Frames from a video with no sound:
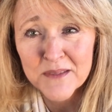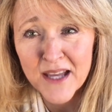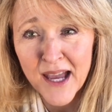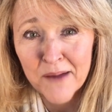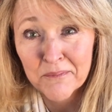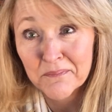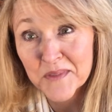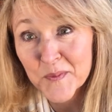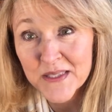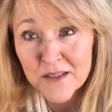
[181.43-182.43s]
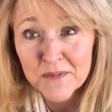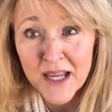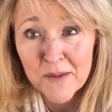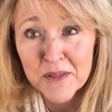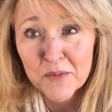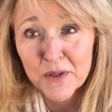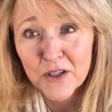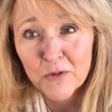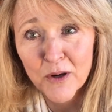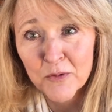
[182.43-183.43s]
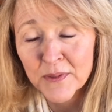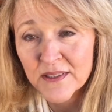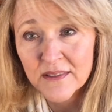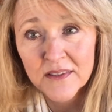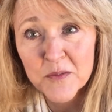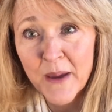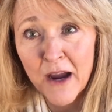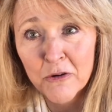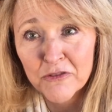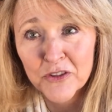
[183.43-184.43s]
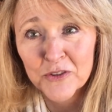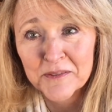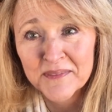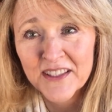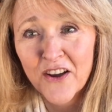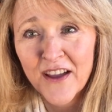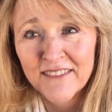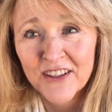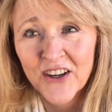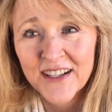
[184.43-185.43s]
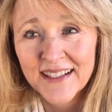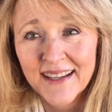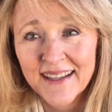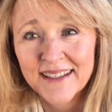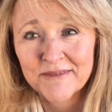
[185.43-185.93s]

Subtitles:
time in the book of Romans. It's powerful. Y'all have a great day.